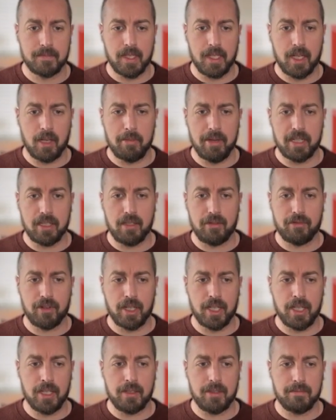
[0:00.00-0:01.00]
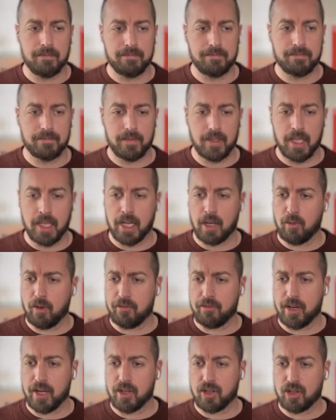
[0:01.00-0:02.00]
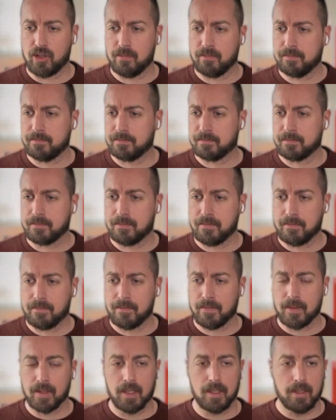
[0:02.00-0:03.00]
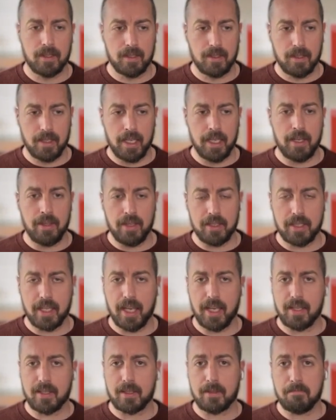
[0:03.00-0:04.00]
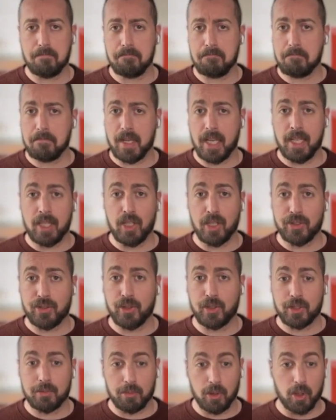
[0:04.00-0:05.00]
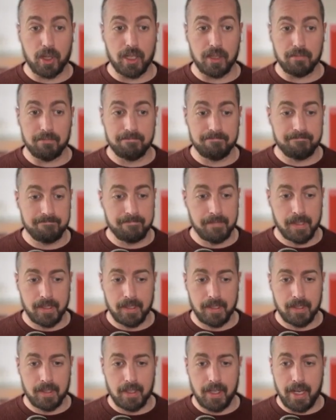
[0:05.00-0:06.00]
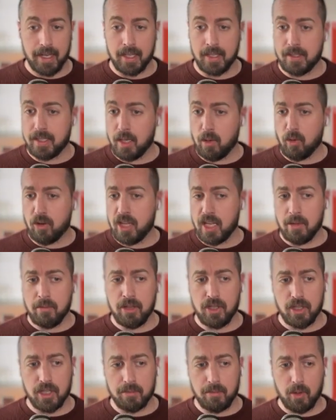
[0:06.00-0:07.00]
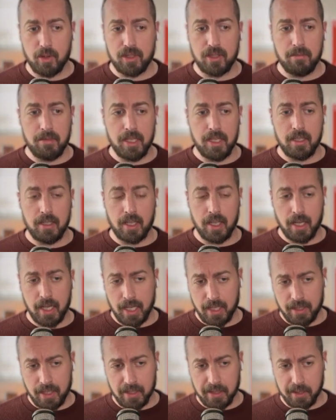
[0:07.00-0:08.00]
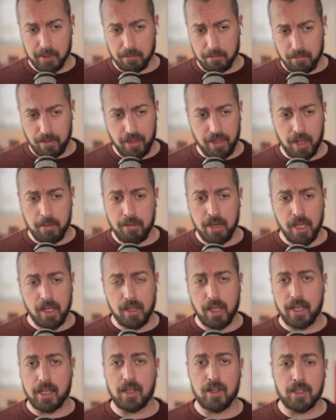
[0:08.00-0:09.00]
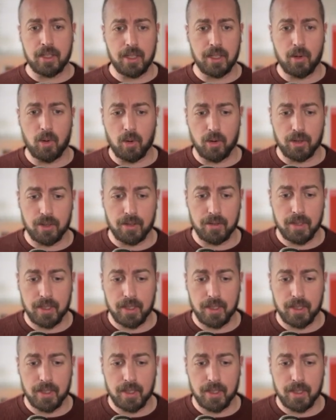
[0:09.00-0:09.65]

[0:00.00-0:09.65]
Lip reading: I go back to the front end and I refresh. And in this case, it just looks broken. I can see where the image is supposed to be and I get that little thumbnail icon in the corner.